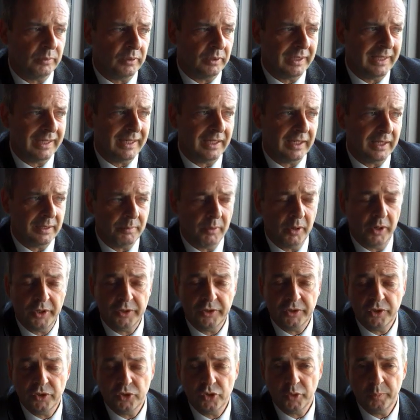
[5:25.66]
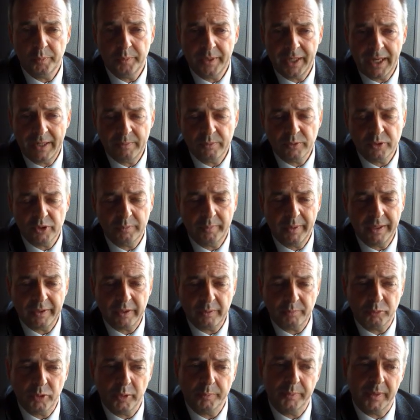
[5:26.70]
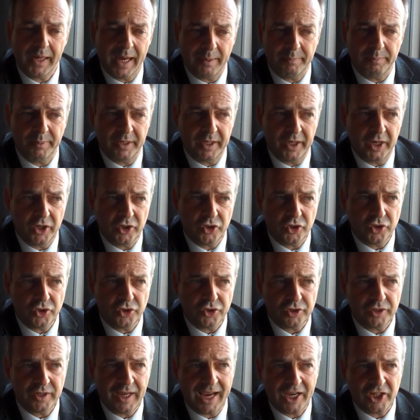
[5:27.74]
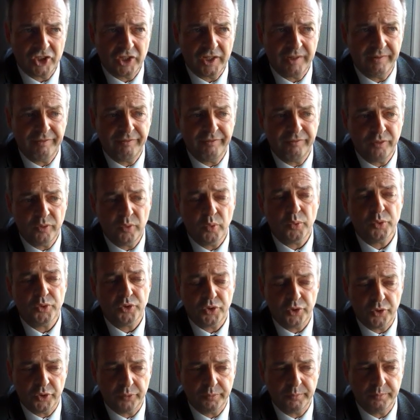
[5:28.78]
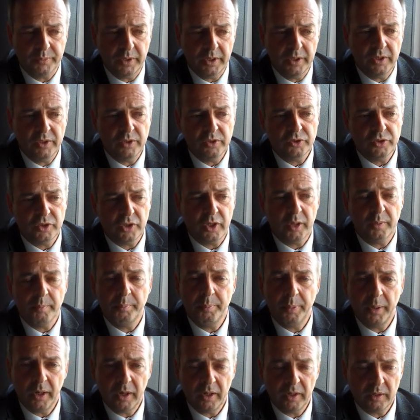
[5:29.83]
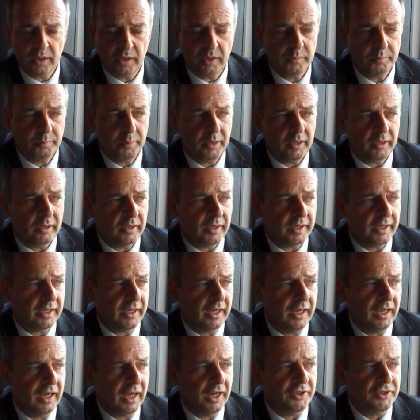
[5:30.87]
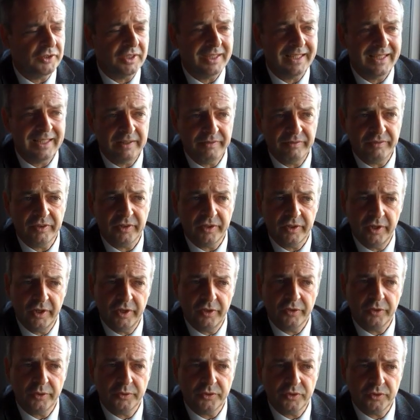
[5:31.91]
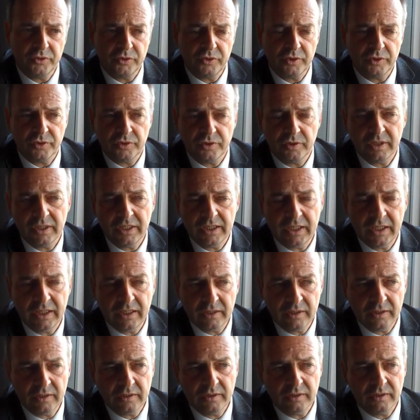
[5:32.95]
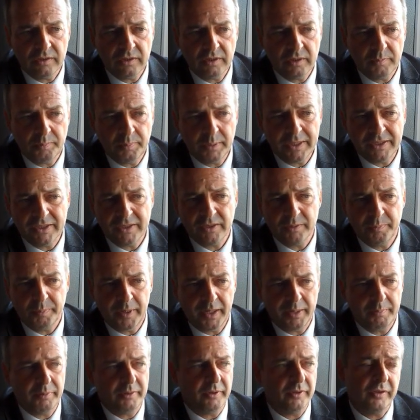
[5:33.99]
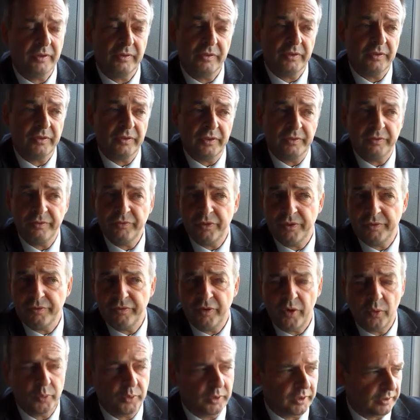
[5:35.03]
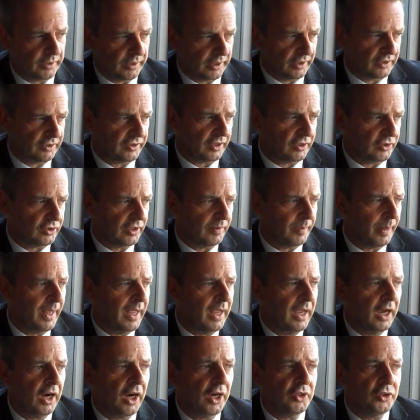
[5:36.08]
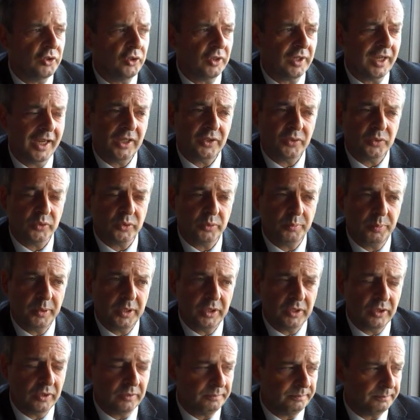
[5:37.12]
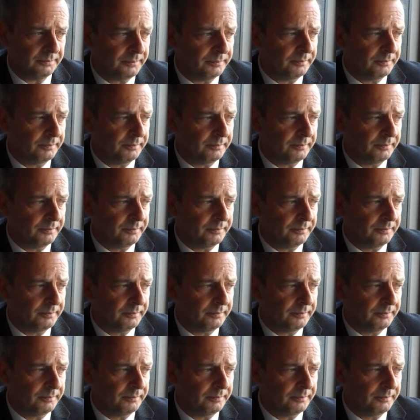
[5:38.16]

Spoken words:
legally minded should be able to make the proper applications and actually force them to comply and deliver the pieces of paper, the folder as such. I took counsel's opinion,